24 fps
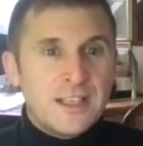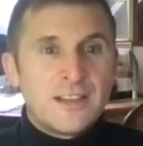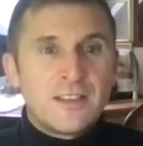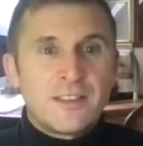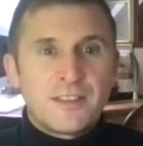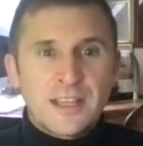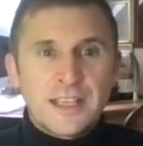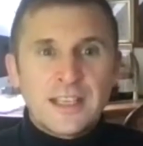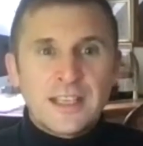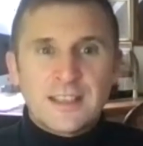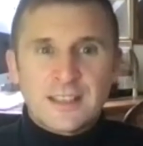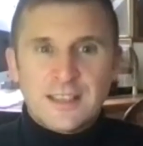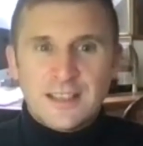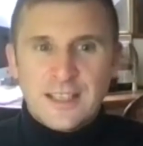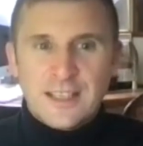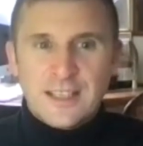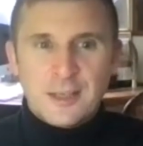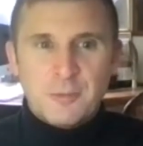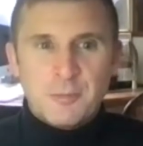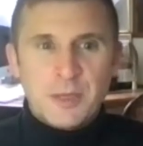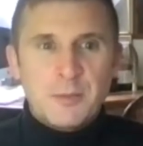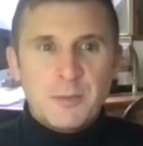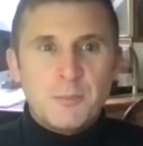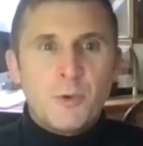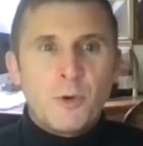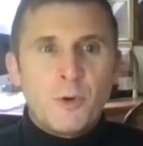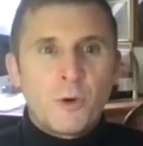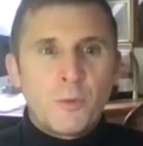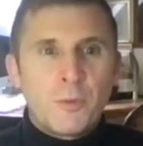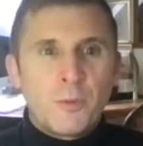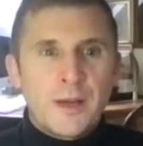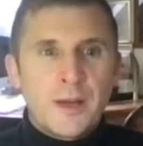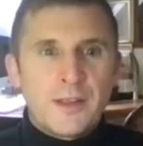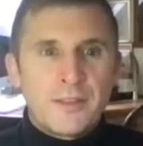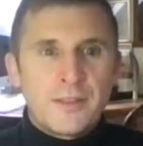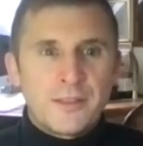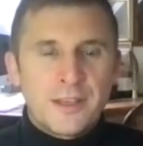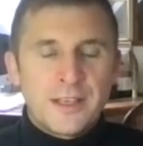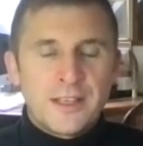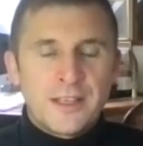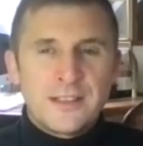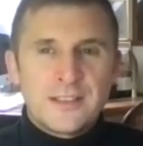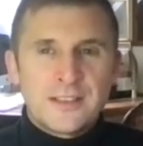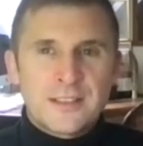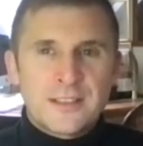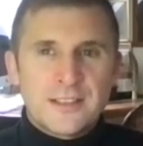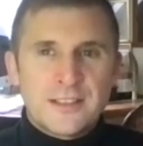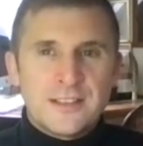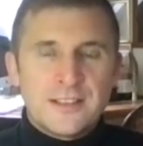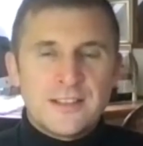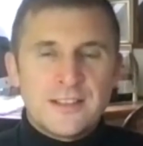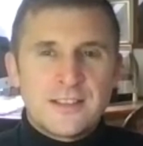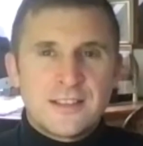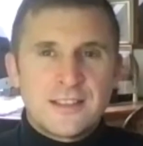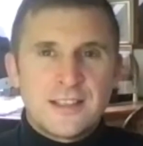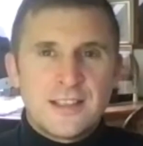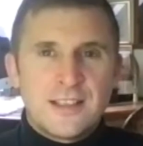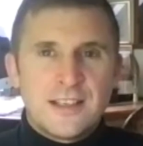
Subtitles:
think a little bit more about things, and